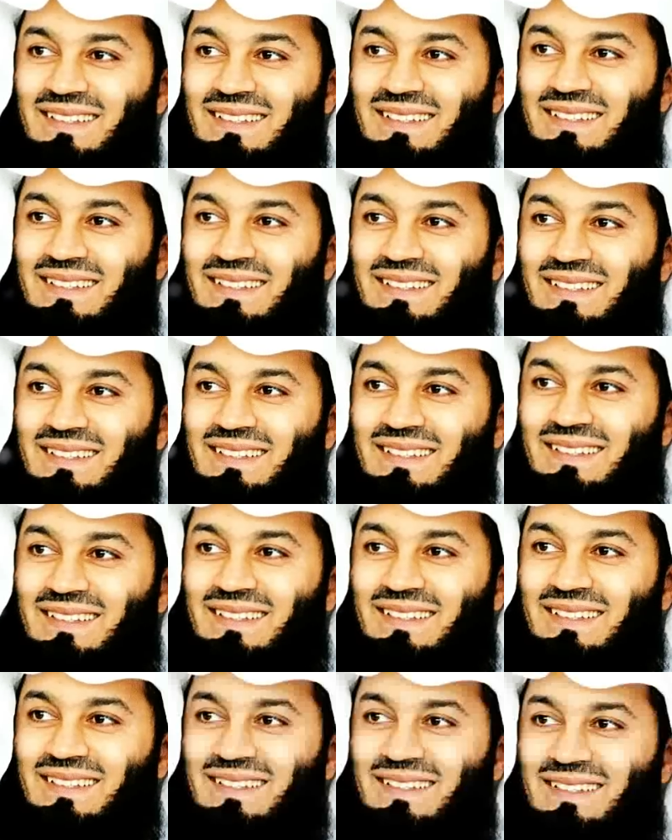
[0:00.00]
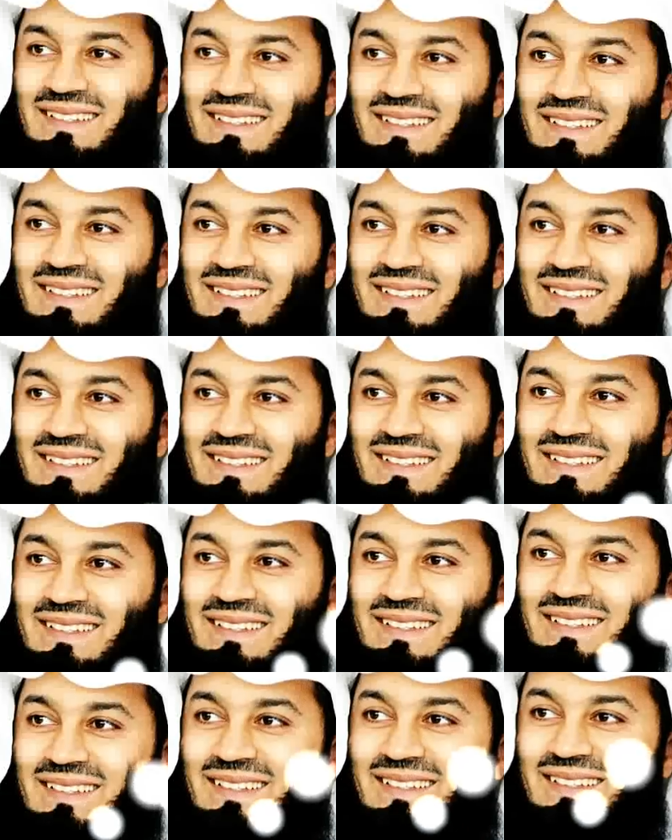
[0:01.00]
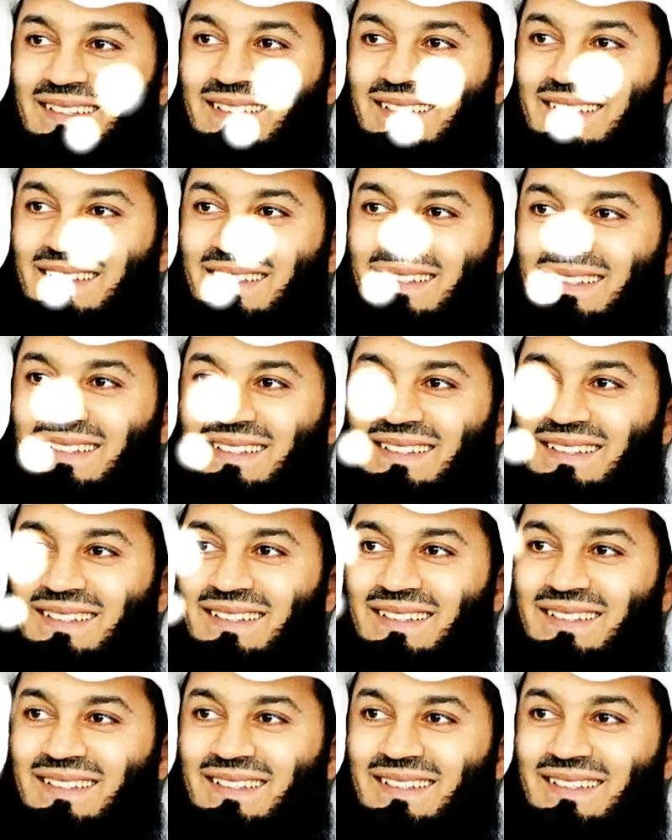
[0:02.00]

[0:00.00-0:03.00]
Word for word: And I did it in a nice way because it became too much.